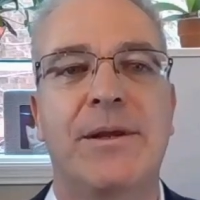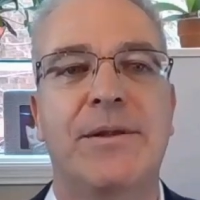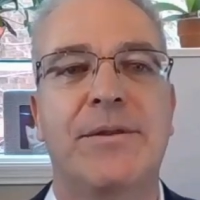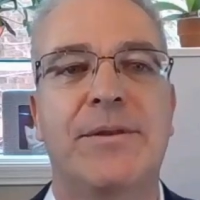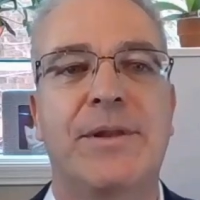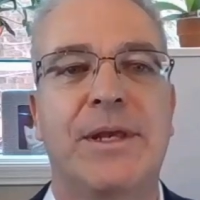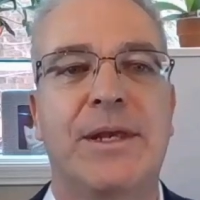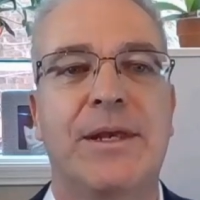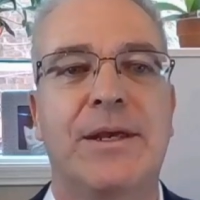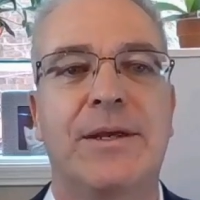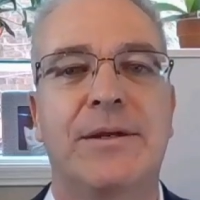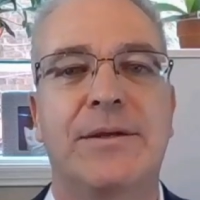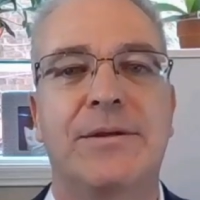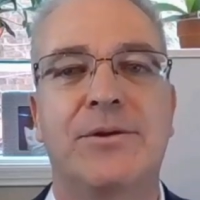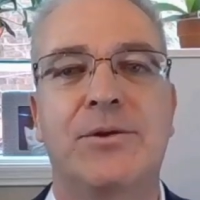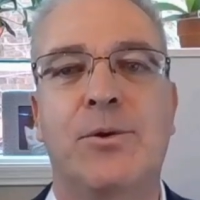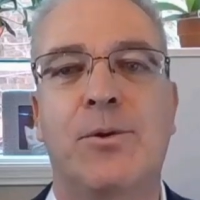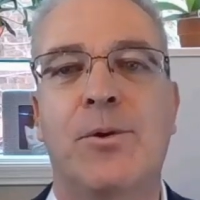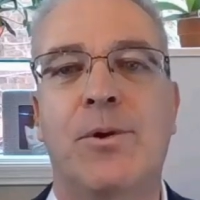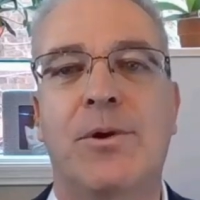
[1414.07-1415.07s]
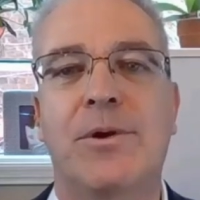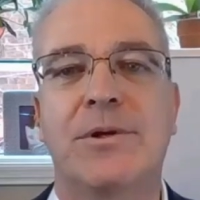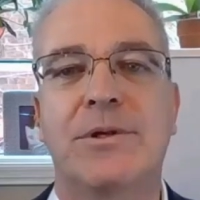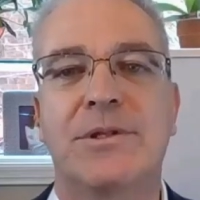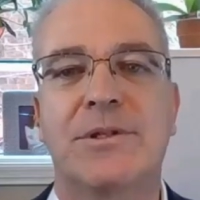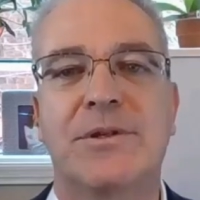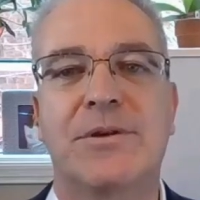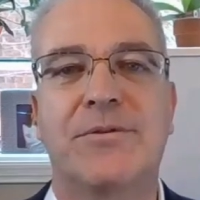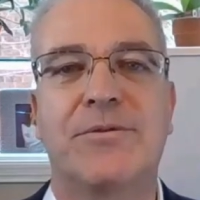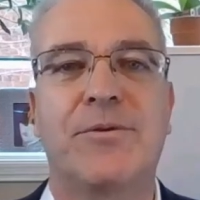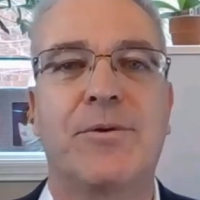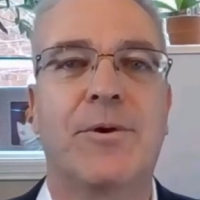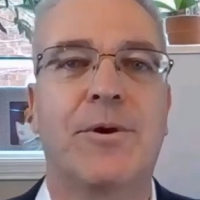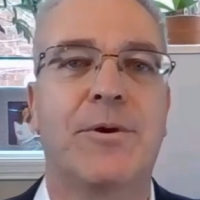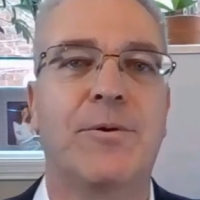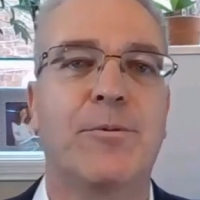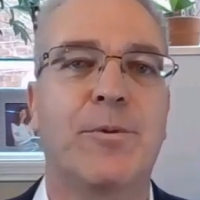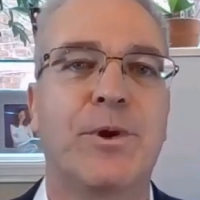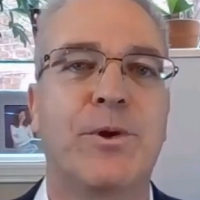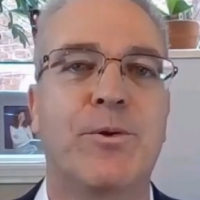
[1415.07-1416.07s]
the doors
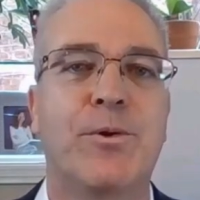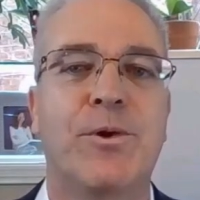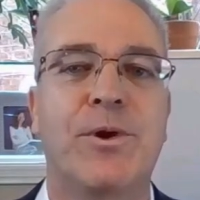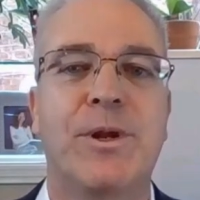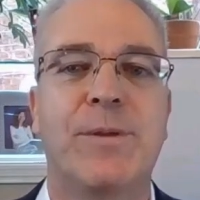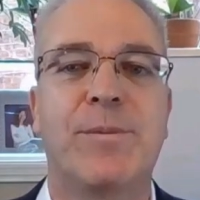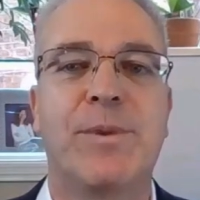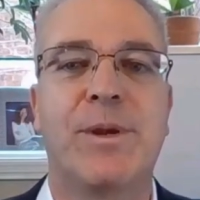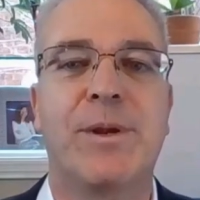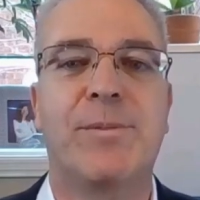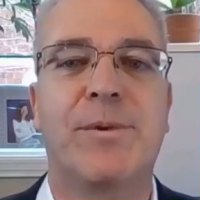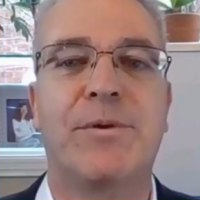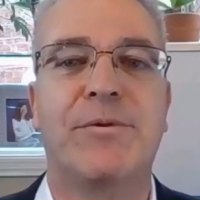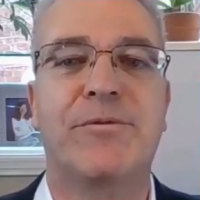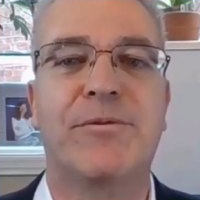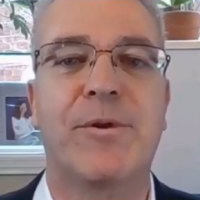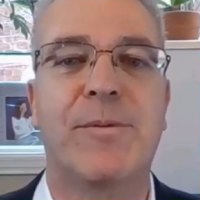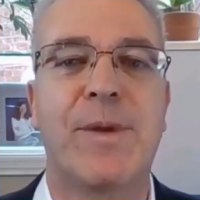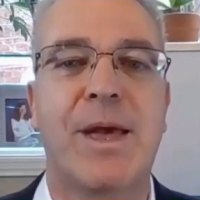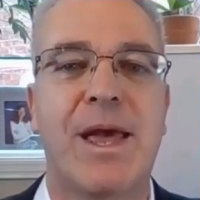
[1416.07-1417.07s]
for recruiting people from